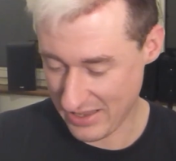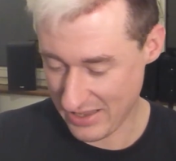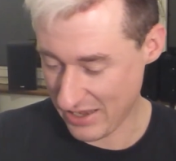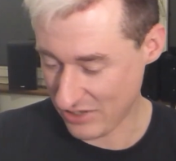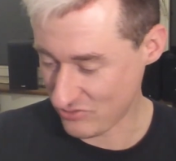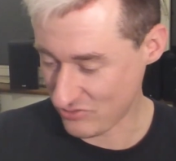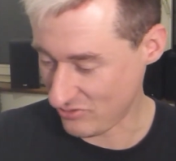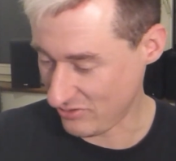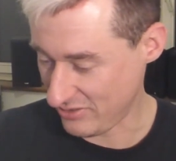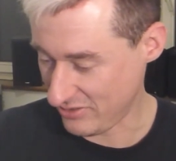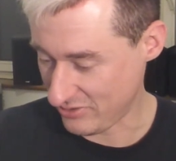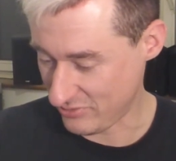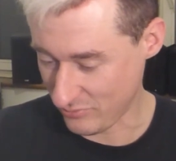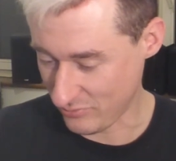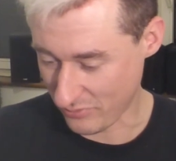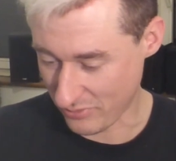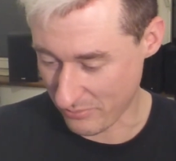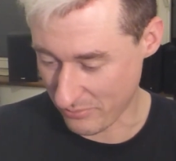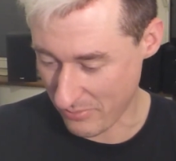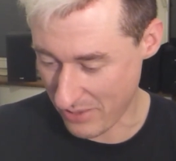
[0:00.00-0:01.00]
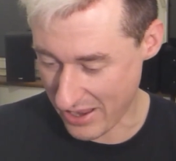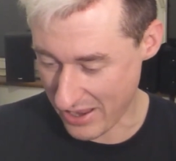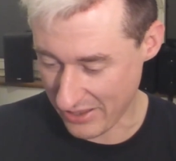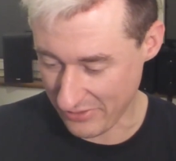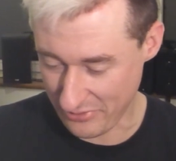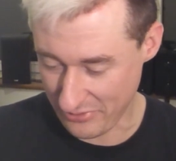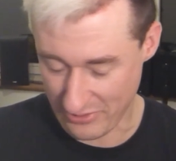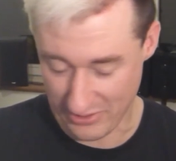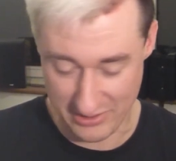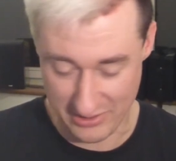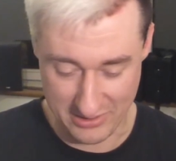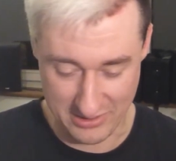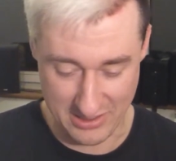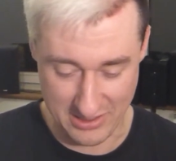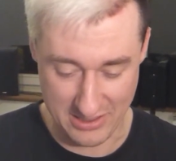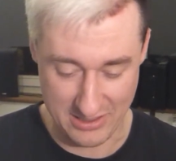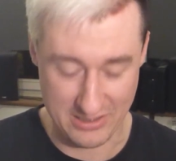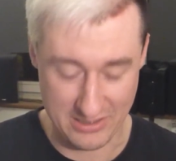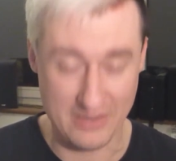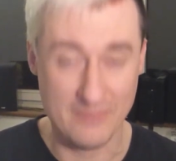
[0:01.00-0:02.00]
actually do the math in
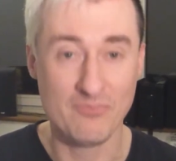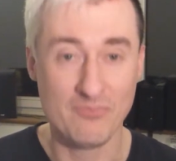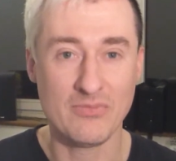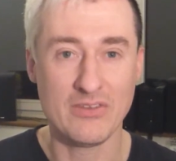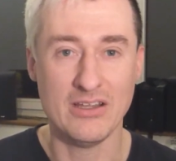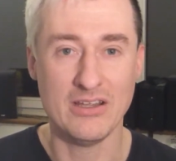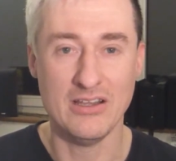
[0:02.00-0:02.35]
a